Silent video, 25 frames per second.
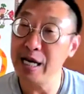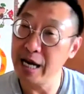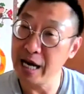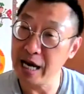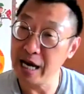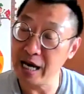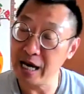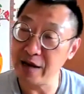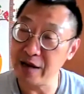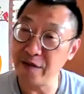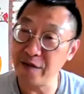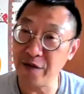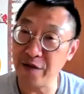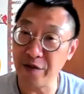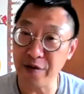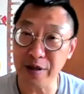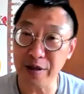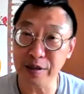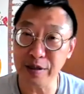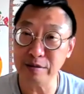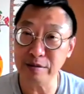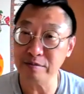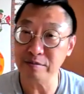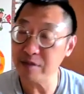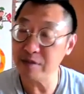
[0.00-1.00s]
and if
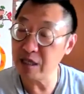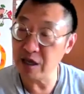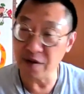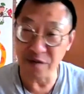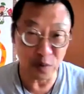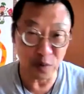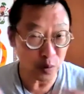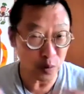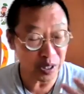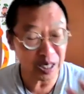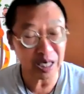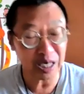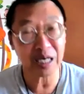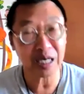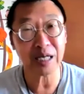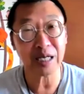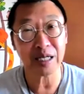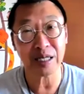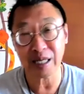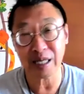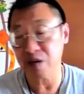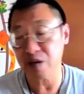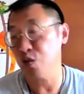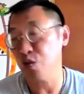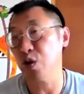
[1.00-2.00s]
you think
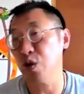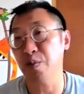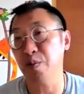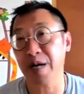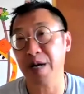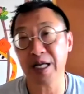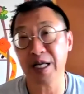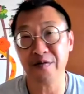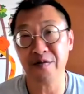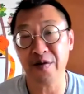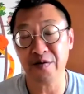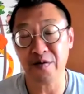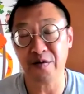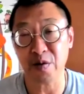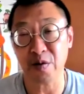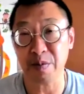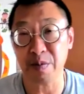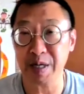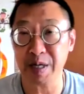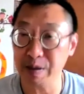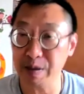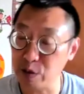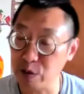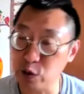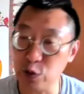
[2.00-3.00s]
that you'll benefit from
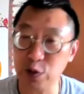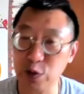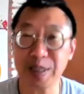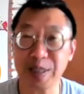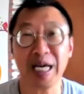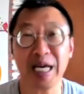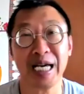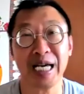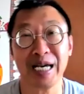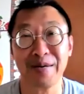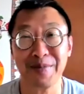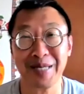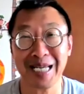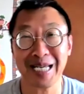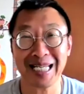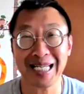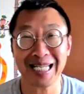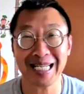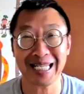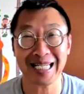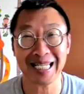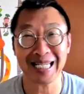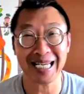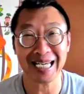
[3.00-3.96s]
it, do sign up then and there.